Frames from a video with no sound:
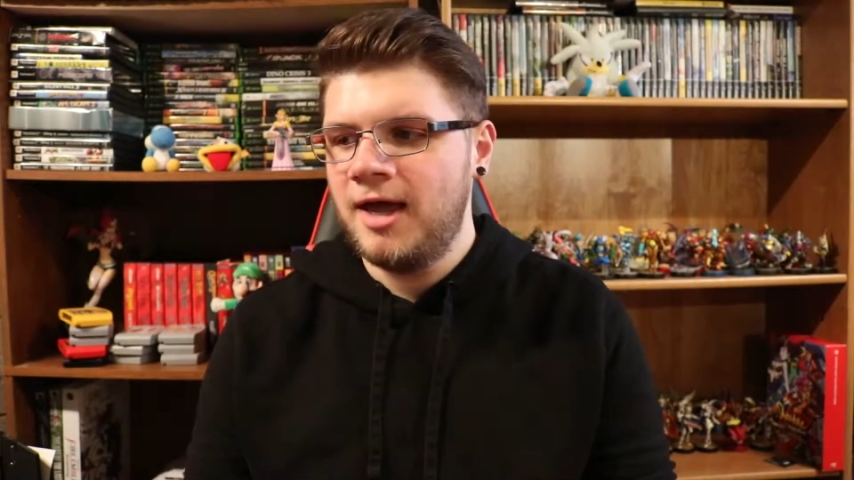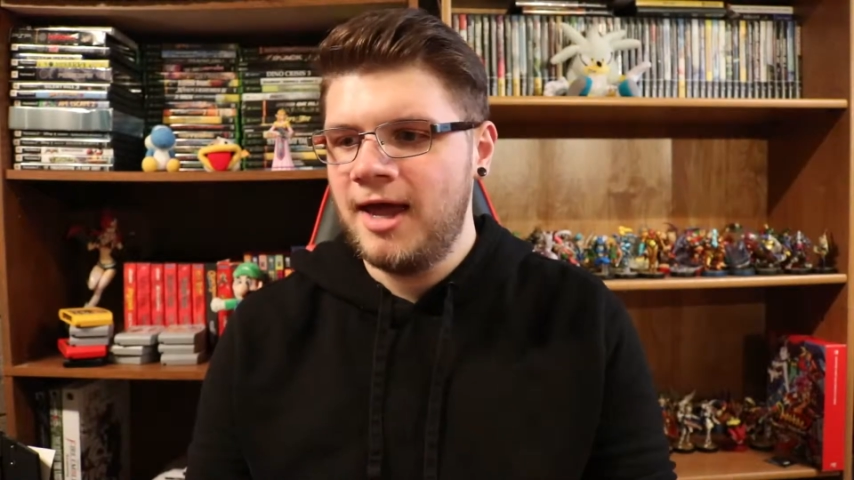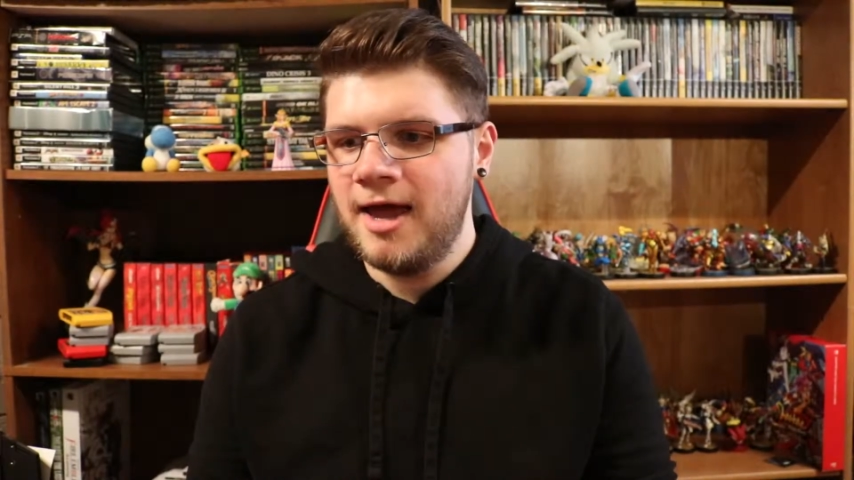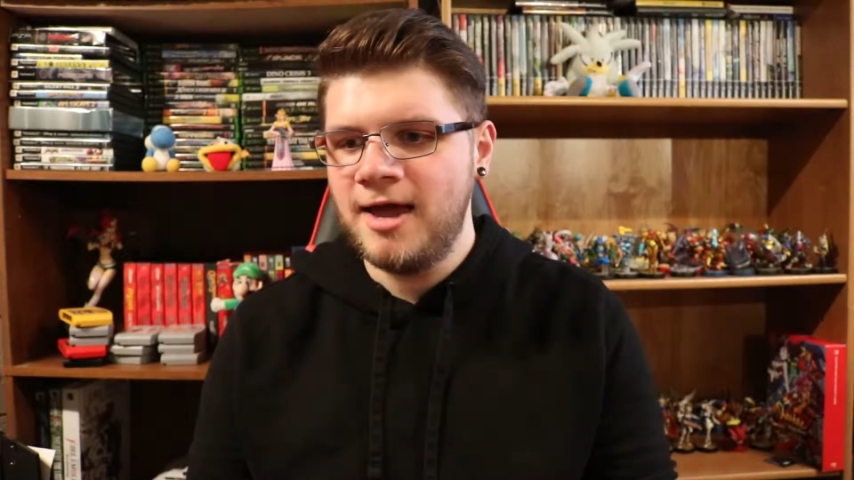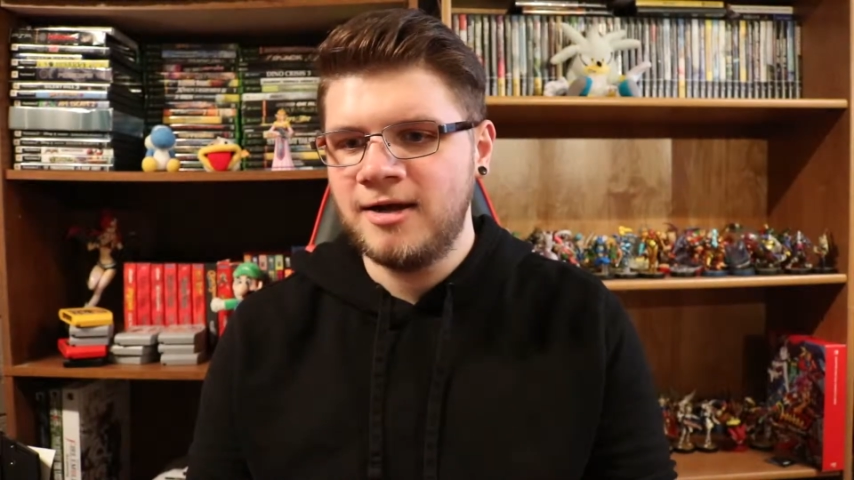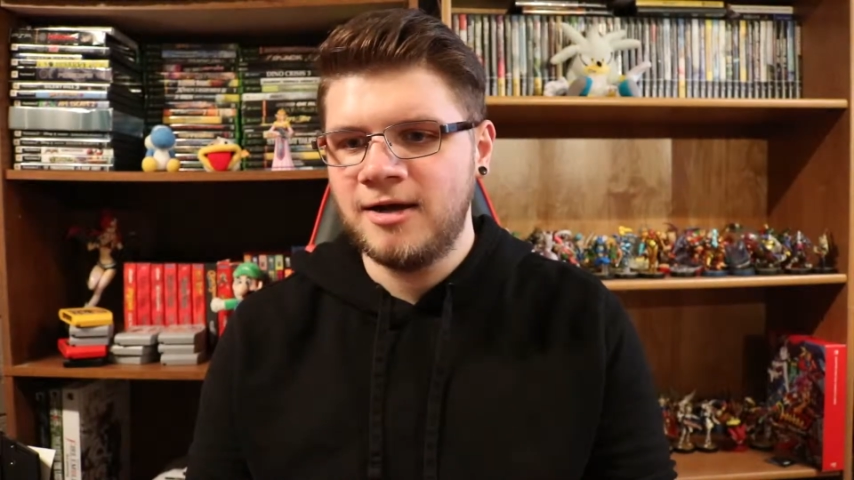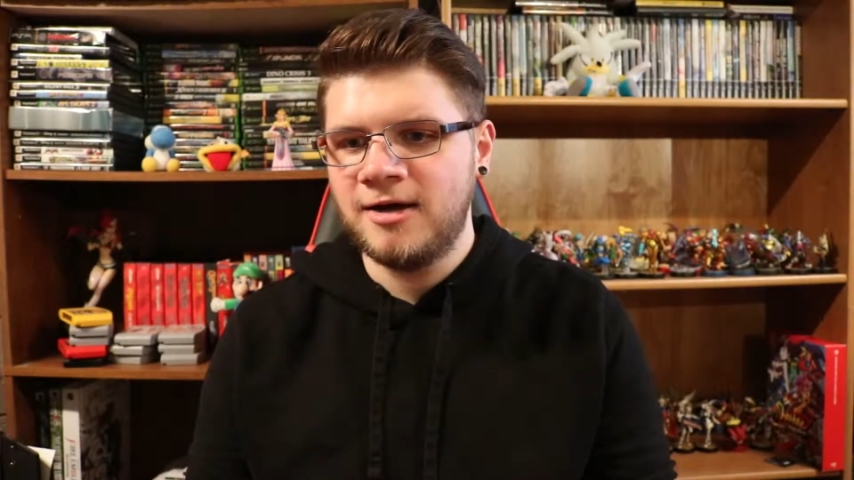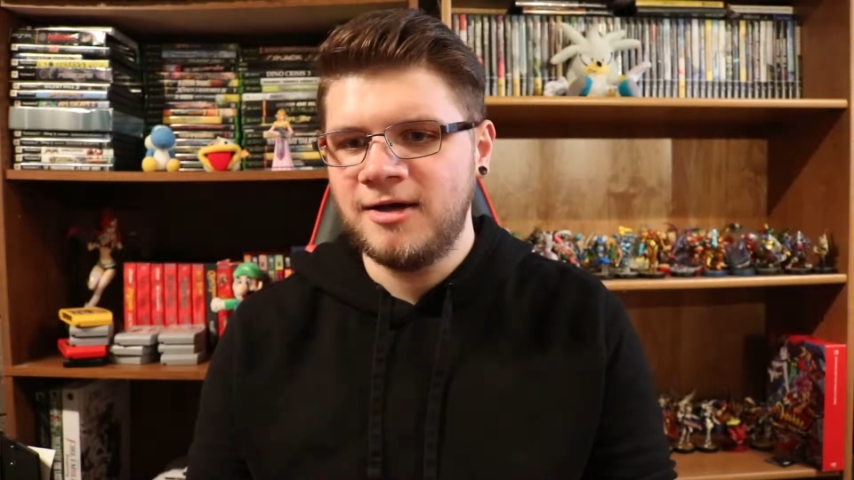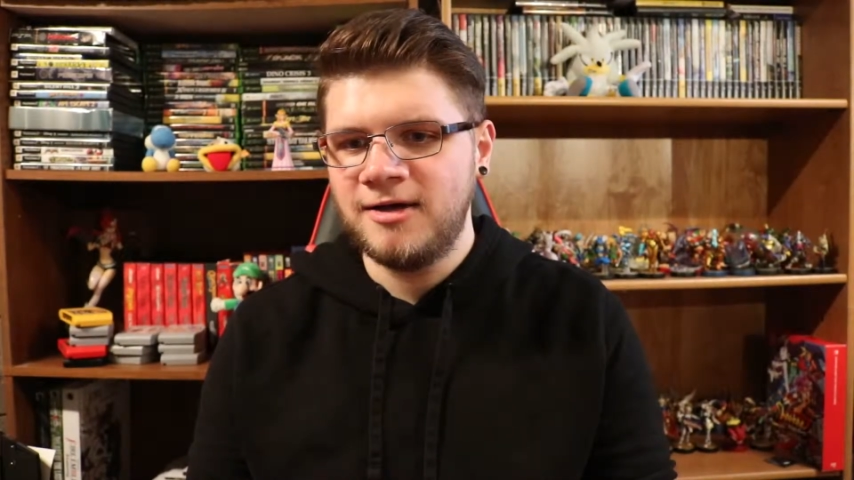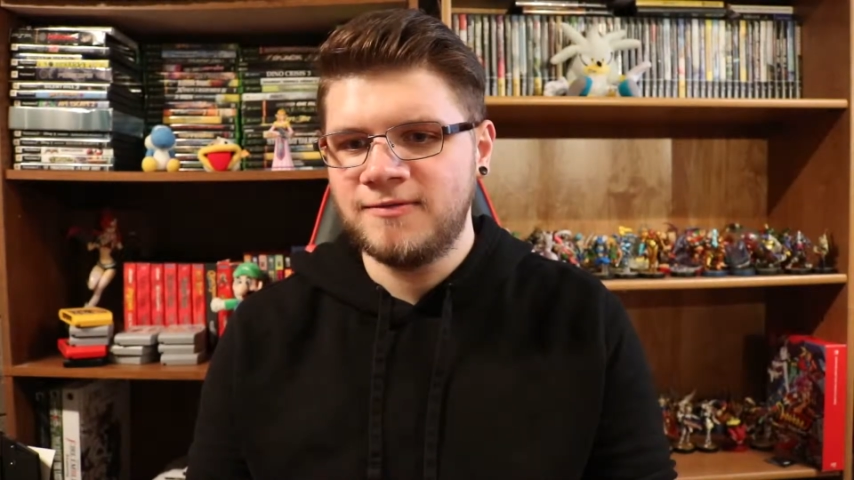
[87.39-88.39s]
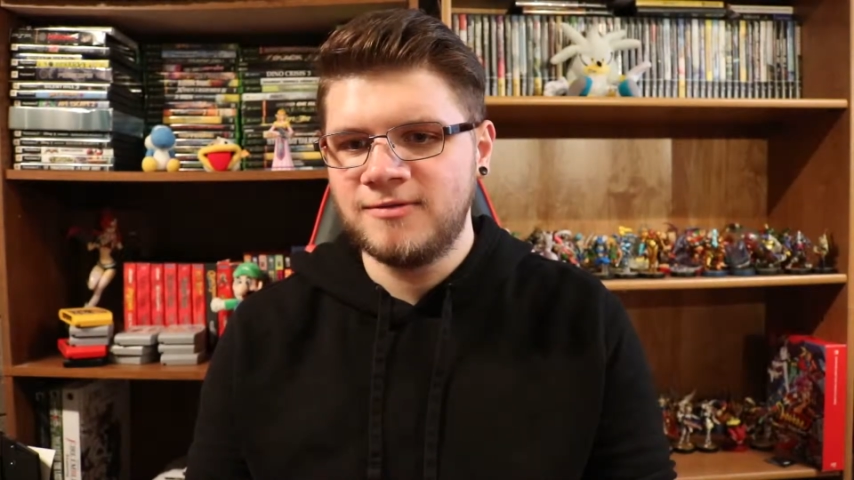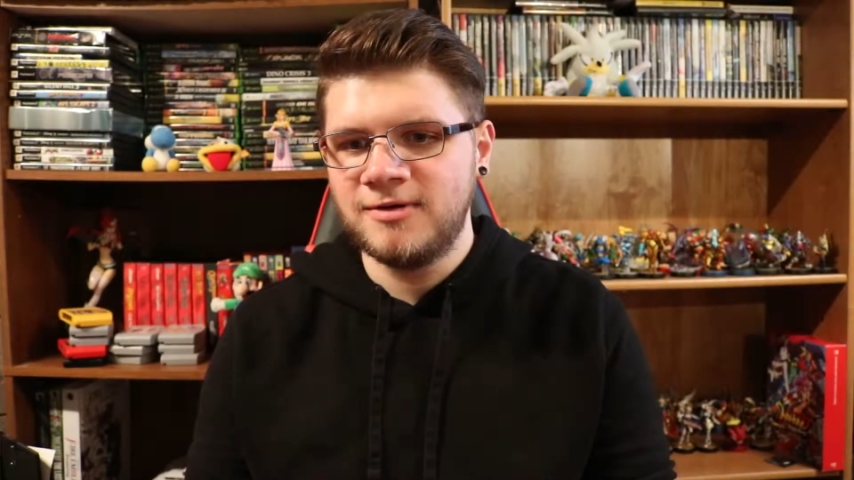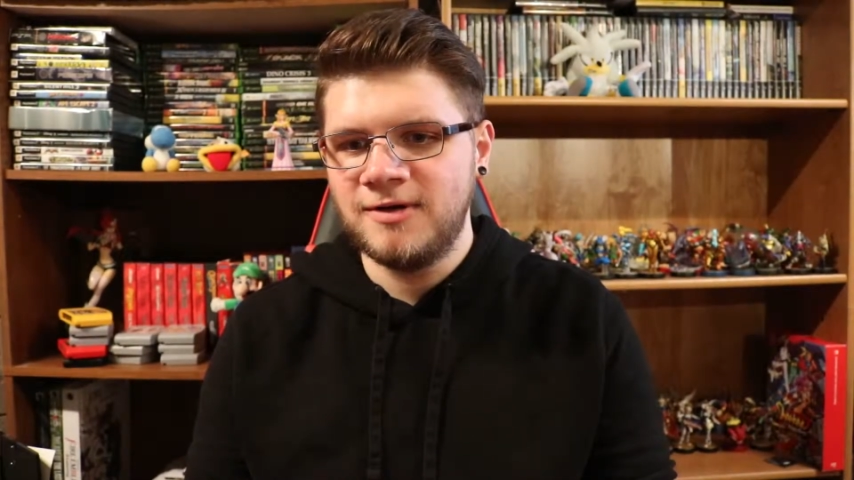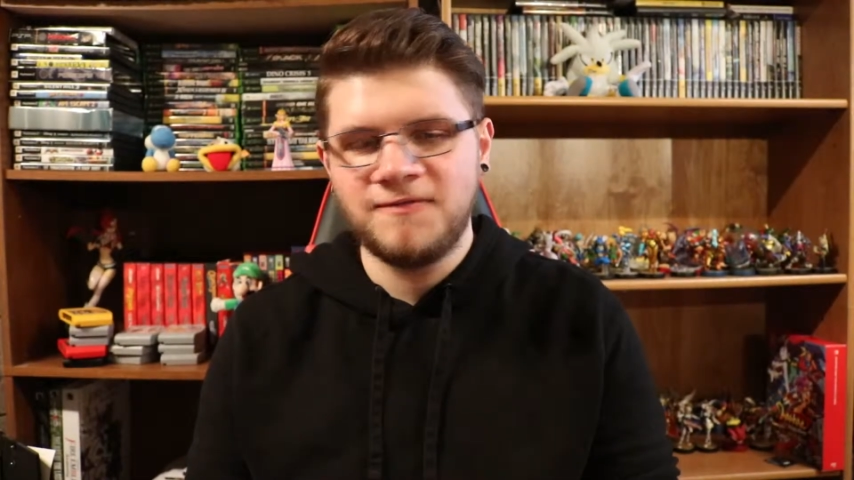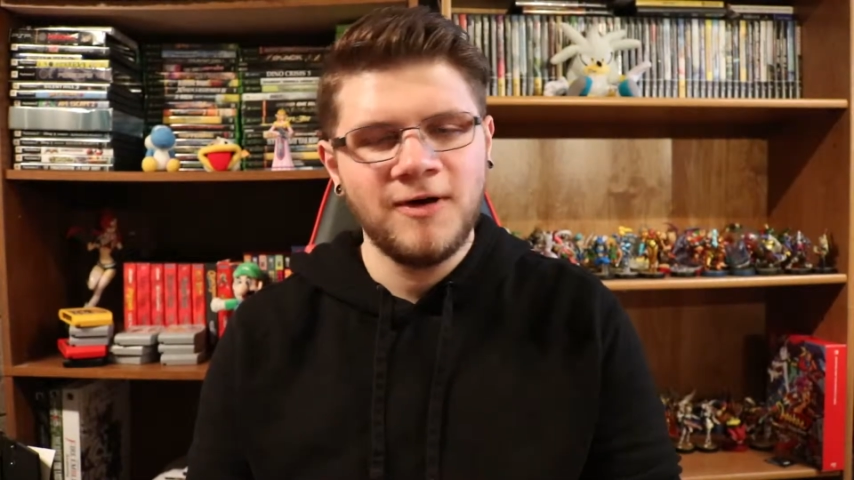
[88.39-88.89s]
and it
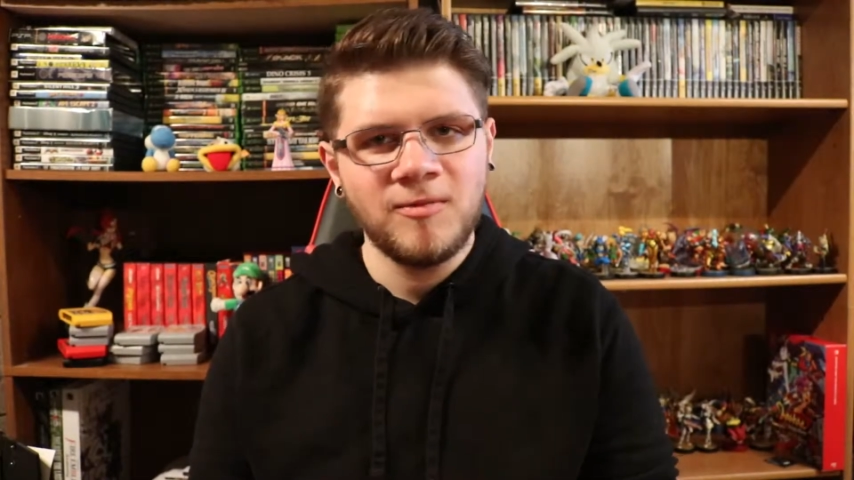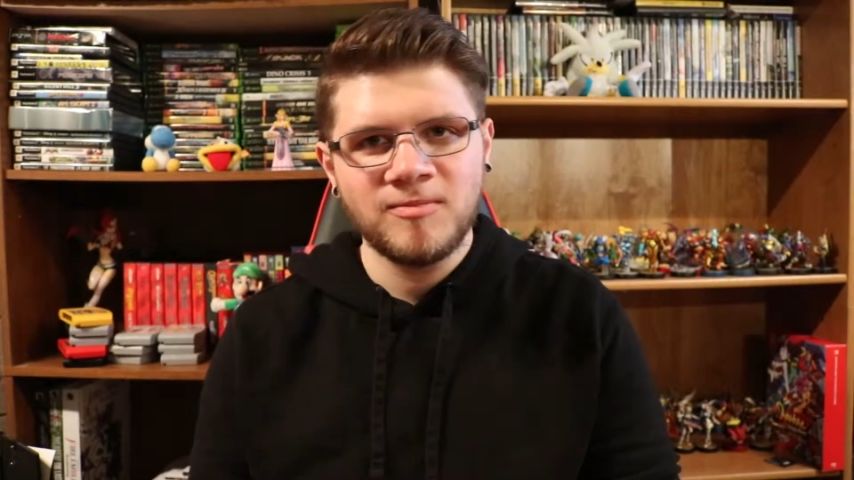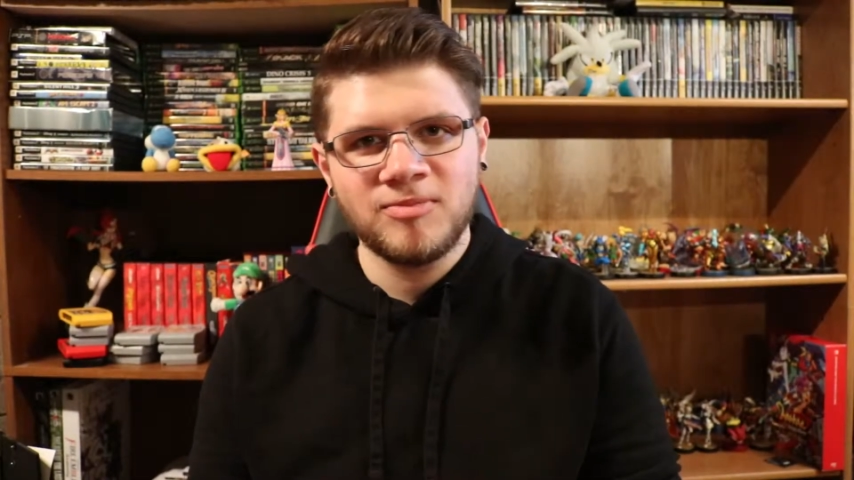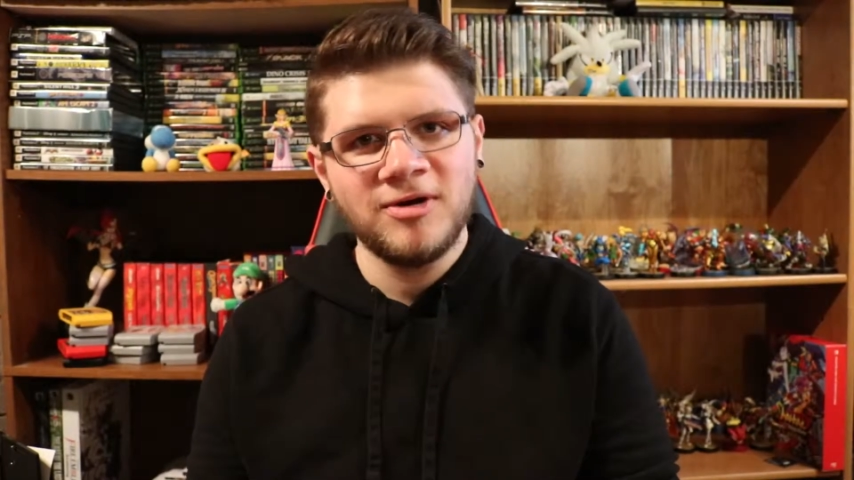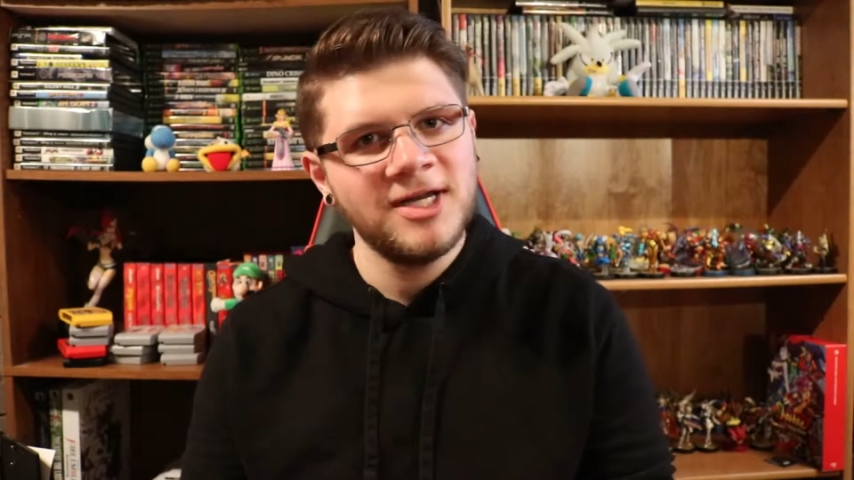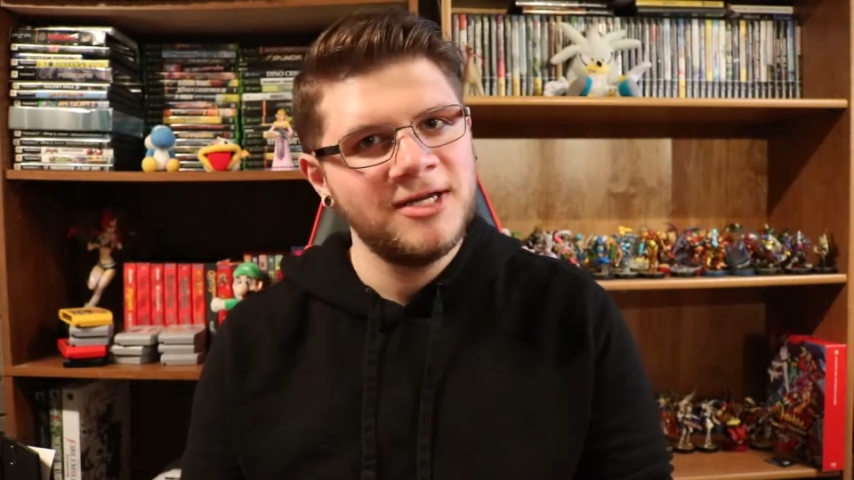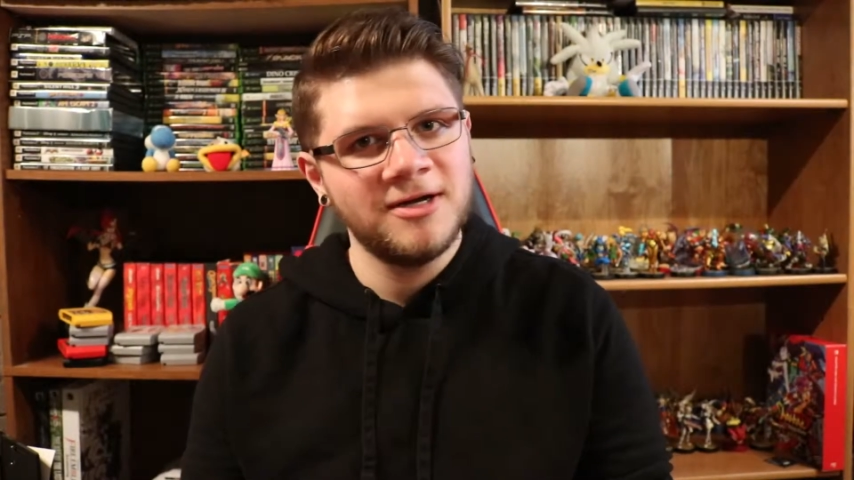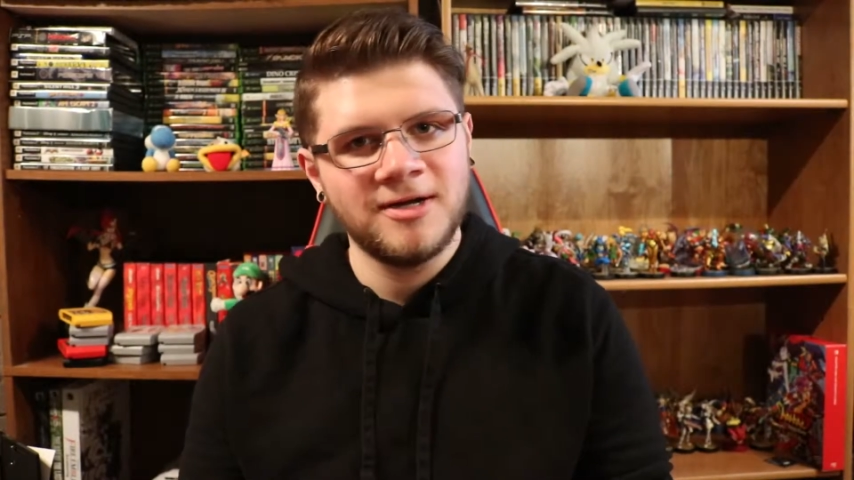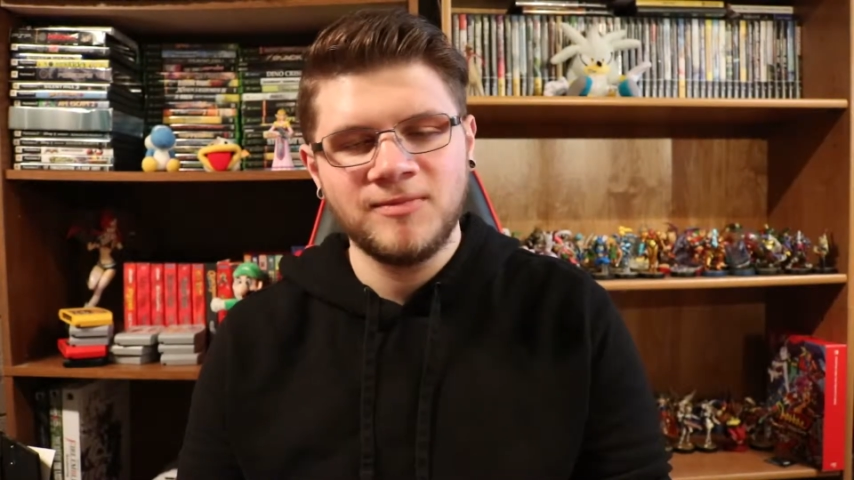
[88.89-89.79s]
felt pretty good.